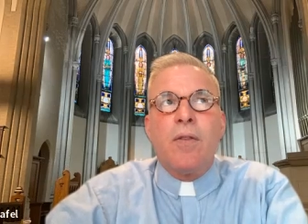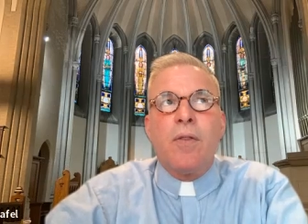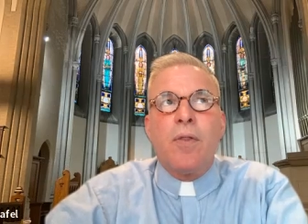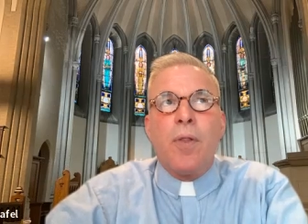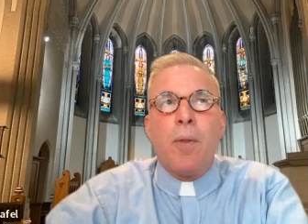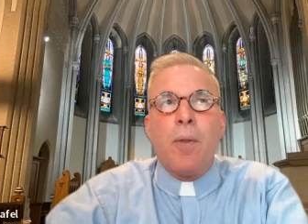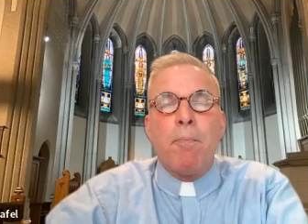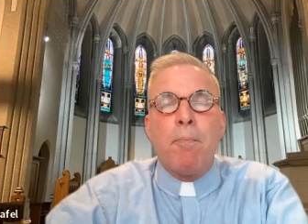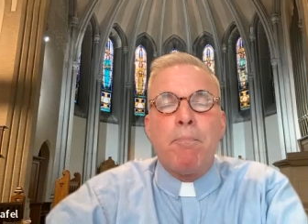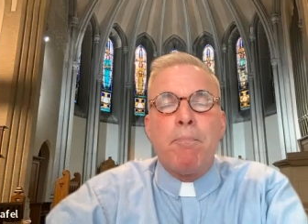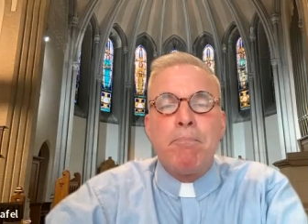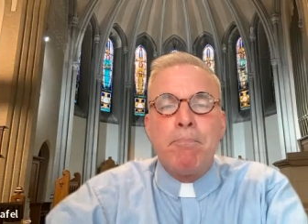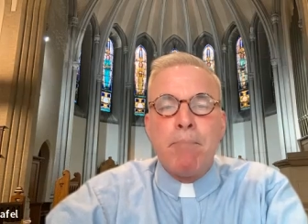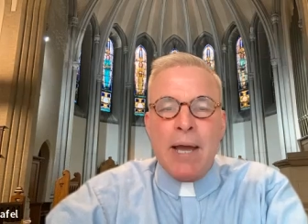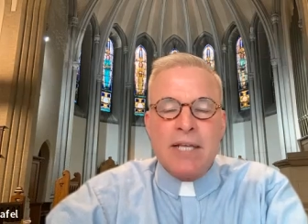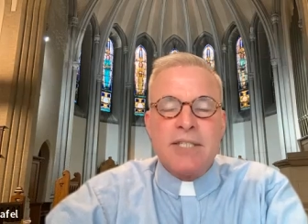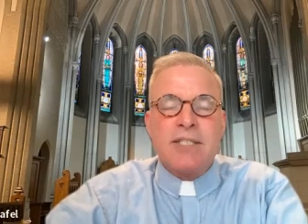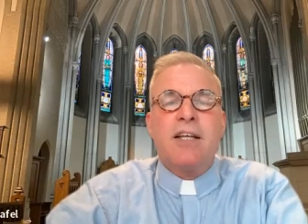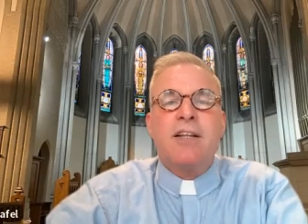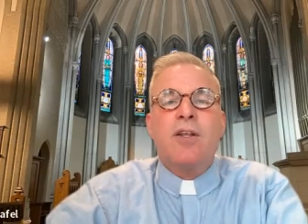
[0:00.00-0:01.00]
The
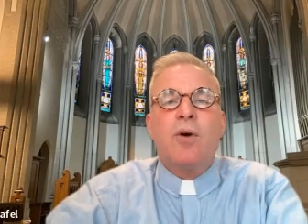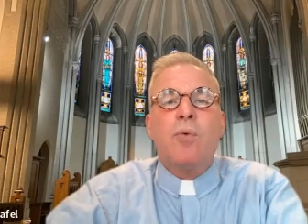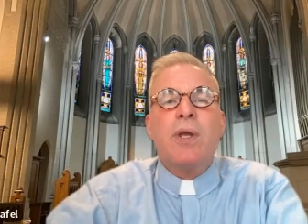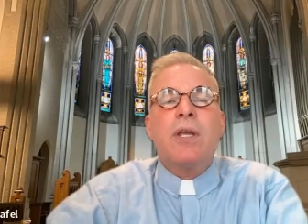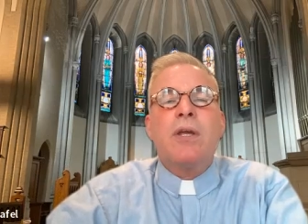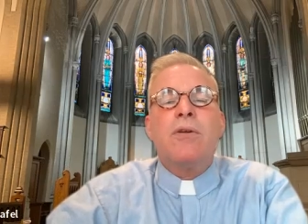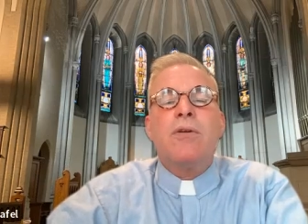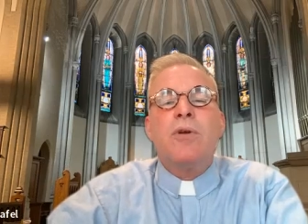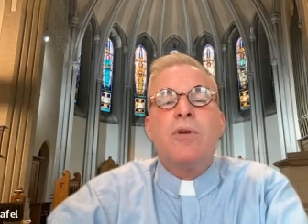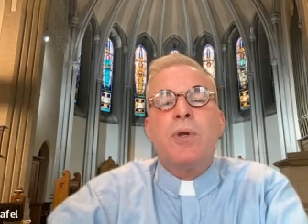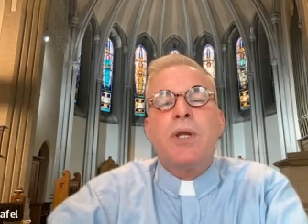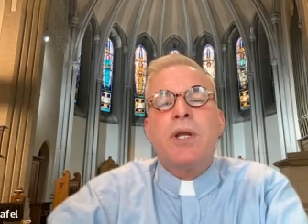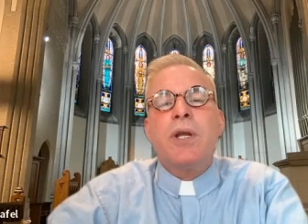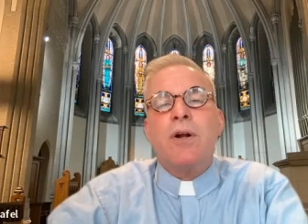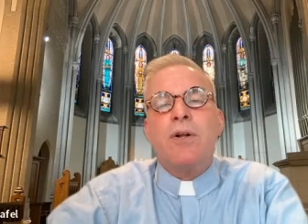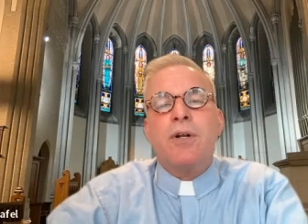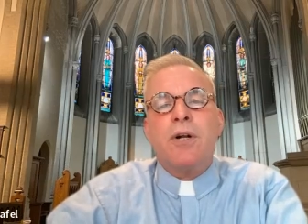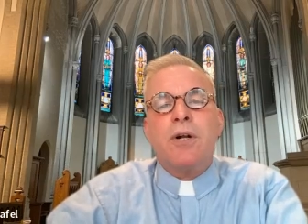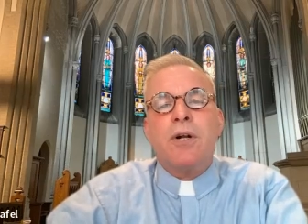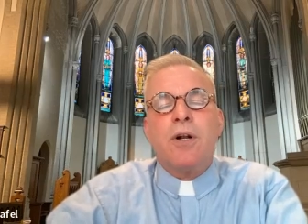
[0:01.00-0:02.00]
best thing that we can do here
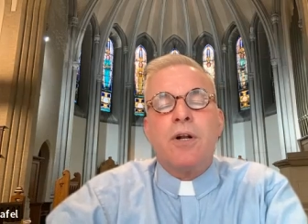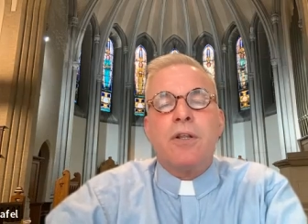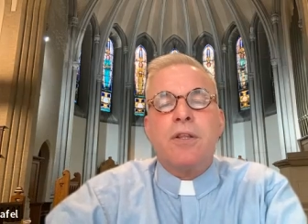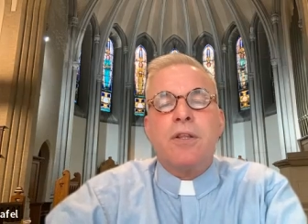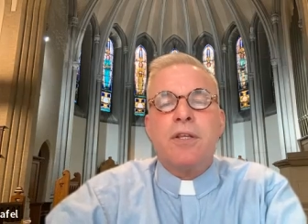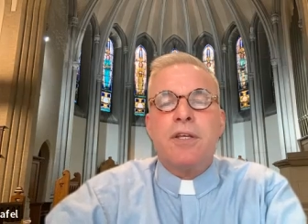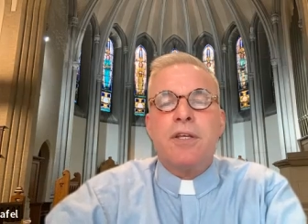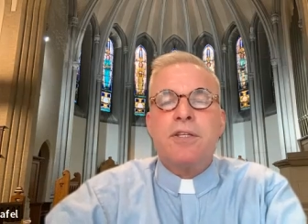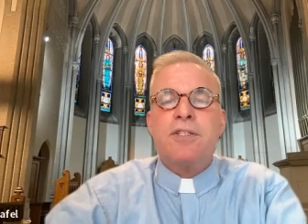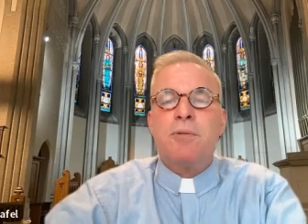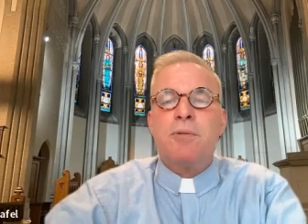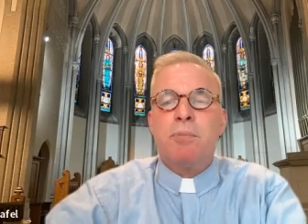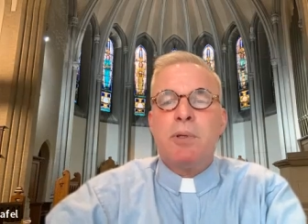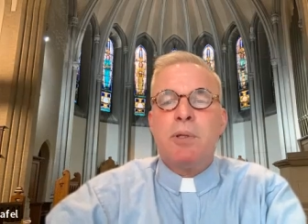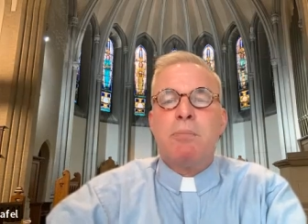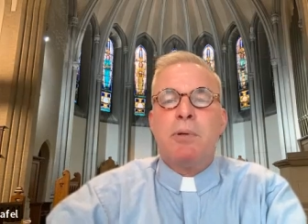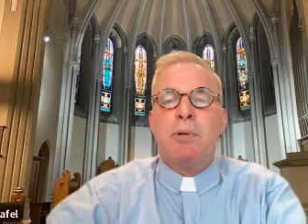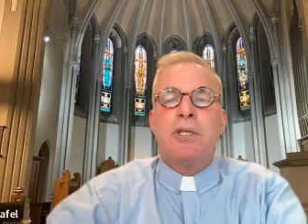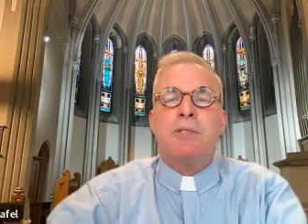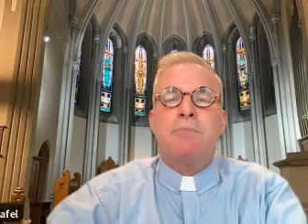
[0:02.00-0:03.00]
on earth is to be
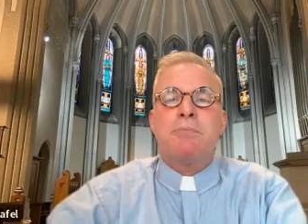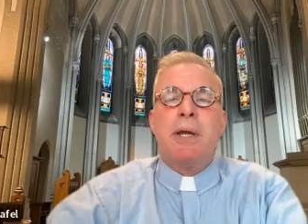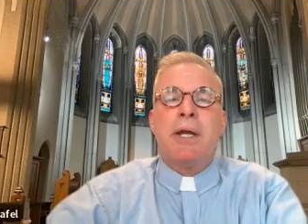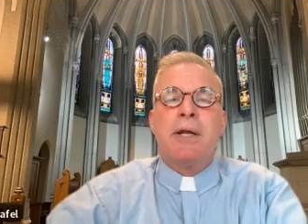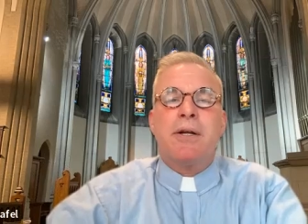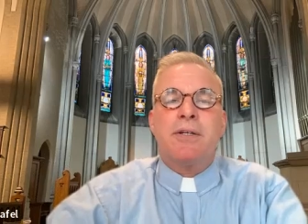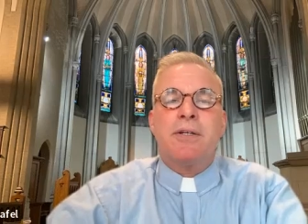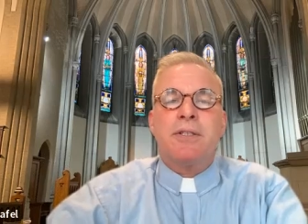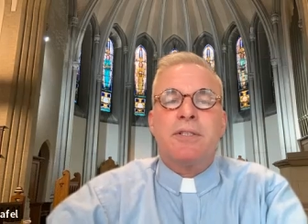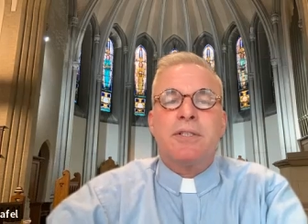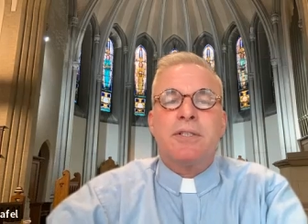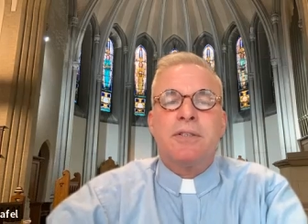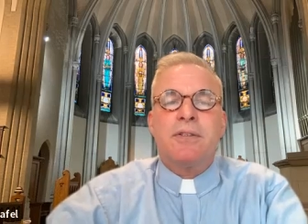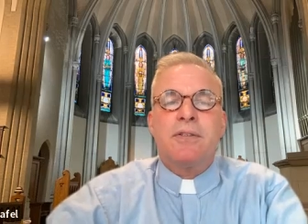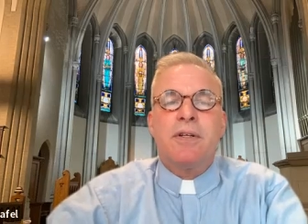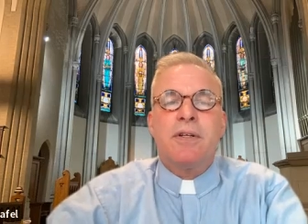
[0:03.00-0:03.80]
peacemakers.